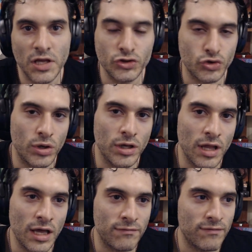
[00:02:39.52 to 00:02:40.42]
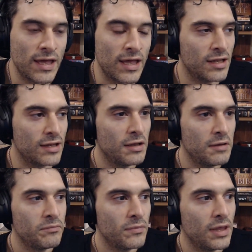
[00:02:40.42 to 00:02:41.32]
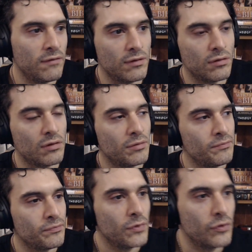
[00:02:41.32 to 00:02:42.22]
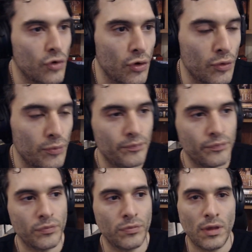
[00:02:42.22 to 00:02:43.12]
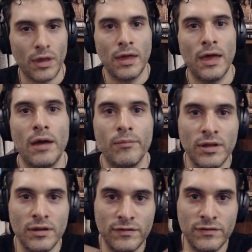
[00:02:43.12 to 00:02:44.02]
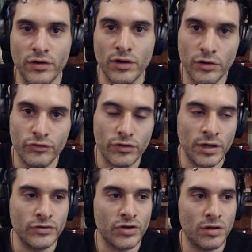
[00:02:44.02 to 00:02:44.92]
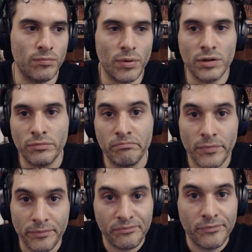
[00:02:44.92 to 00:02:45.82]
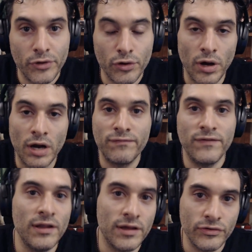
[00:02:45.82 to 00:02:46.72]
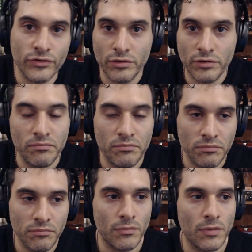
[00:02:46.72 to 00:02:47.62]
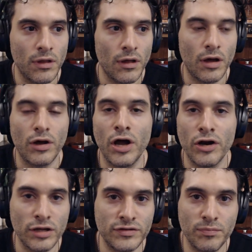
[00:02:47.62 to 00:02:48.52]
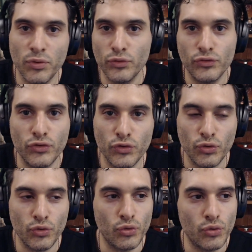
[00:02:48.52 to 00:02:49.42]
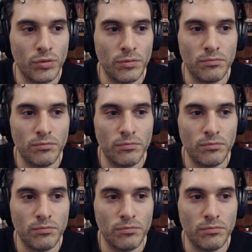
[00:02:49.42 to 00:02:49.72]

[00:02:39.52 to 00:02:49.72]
enjoying life and even so i mean this is a contradiction but you know our feelings are not supposed to